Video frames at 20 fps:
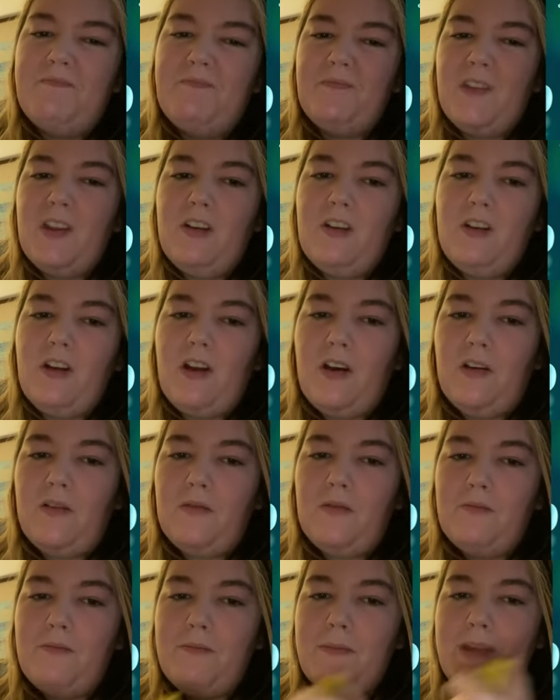
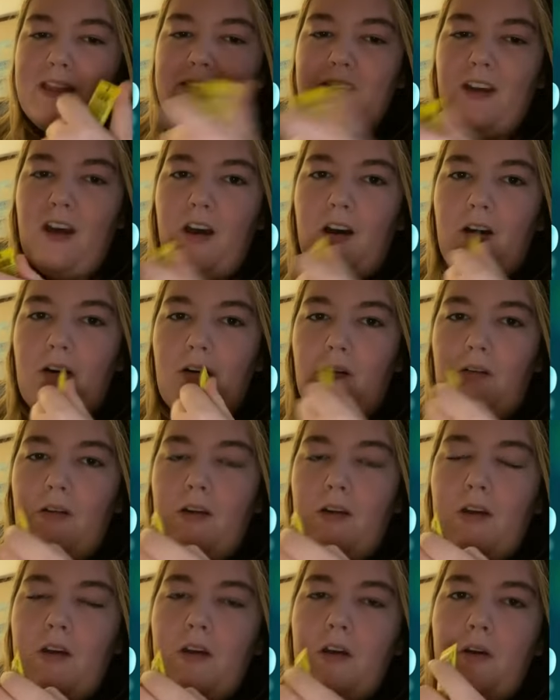menthol
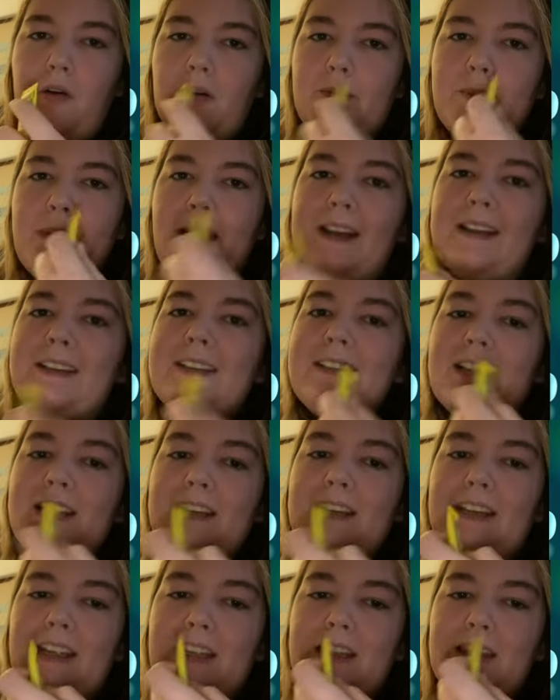or
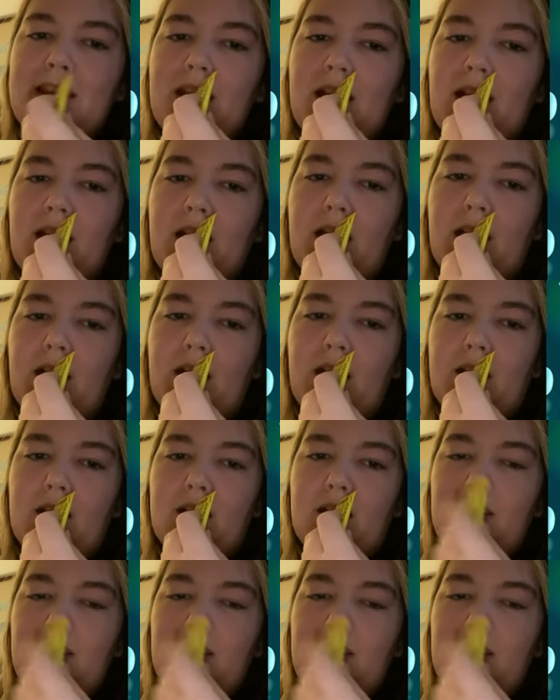medicine in the